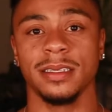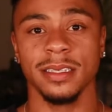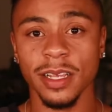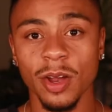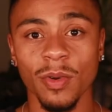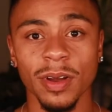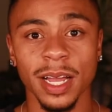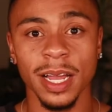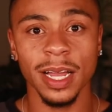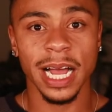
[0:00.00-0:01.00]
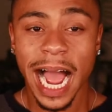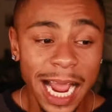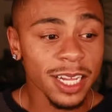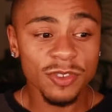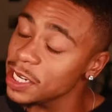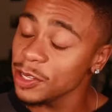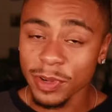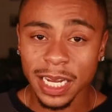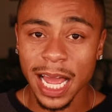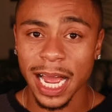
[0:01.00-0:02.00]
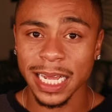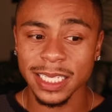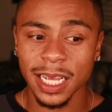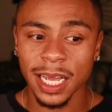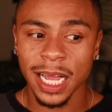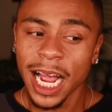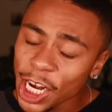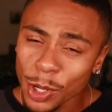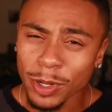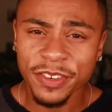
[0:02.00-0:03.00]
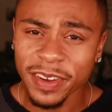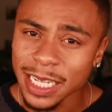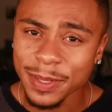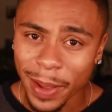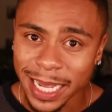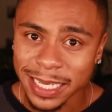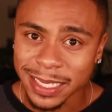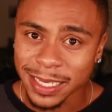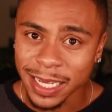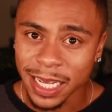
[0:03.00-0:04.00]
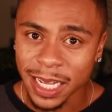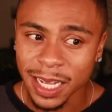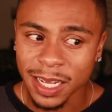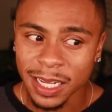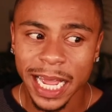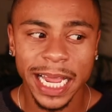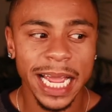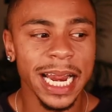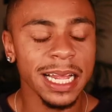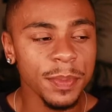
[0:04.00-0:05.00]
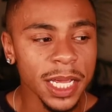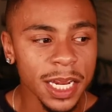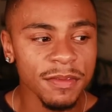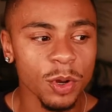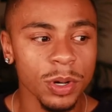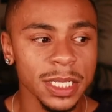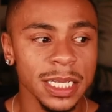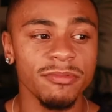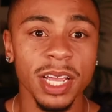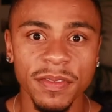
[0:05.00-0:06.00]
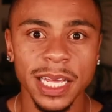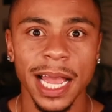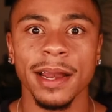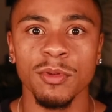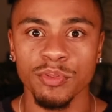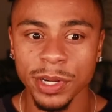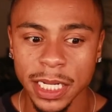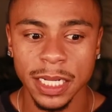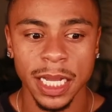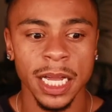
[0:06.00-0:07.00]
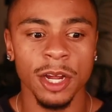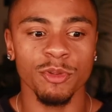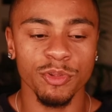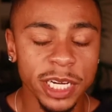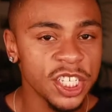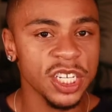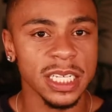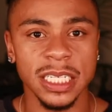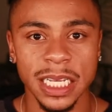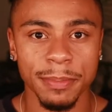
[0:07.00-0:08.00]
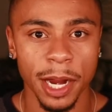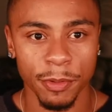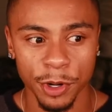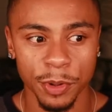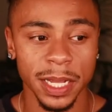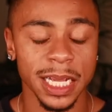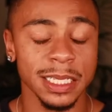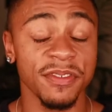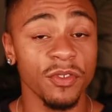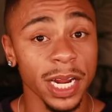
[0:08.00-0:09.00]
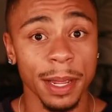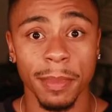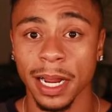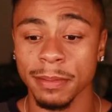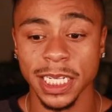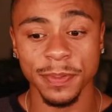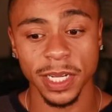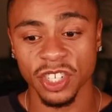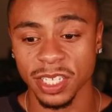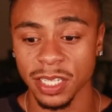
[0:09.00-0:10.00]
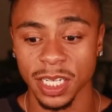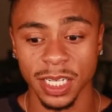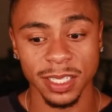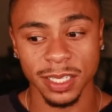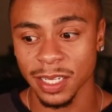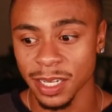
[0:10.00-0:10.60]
So I had to really realize, how do you want your fucking space? Like, and at the beginning of the quarantine, thankfully I had just did my room, because beforehand my space just looked